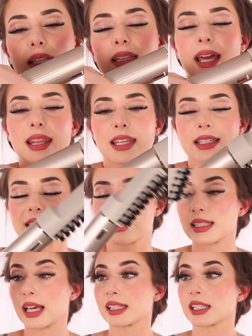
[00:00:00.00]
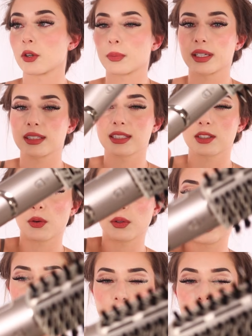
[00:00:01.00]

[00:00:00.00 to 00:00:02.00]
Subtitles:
like this a little bit. So like, I